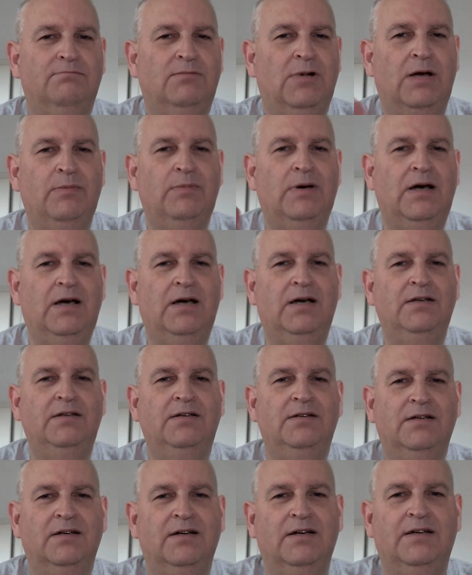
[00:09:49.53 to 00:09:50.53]
Bye
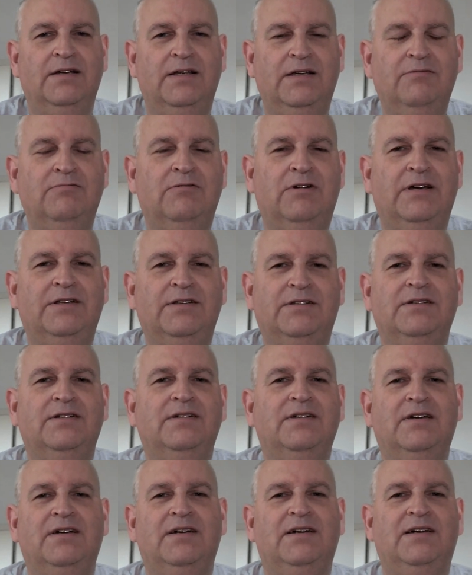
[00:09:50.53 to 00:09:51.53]
bye, and it went.
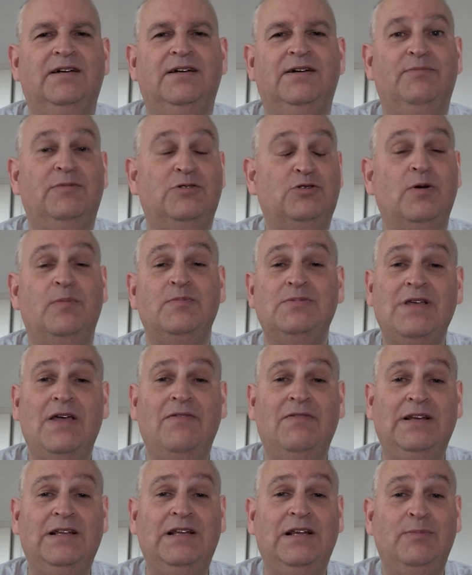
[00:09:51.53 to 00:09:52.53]
Um, so I'm
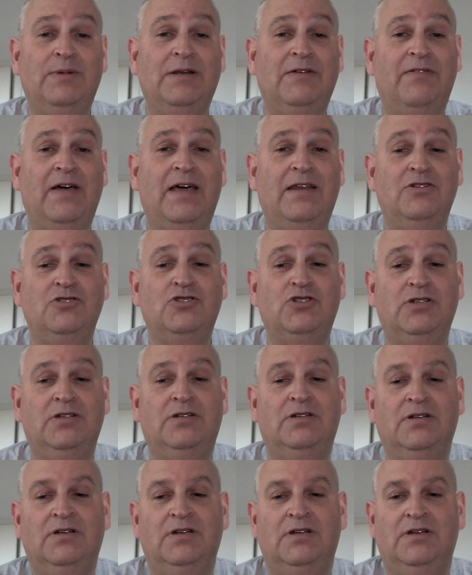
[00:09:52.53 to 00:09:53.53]
saving a little bit of
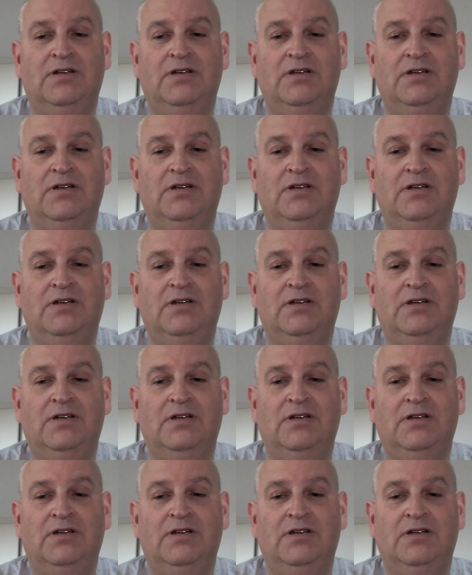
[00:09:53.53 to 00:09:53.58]
energy.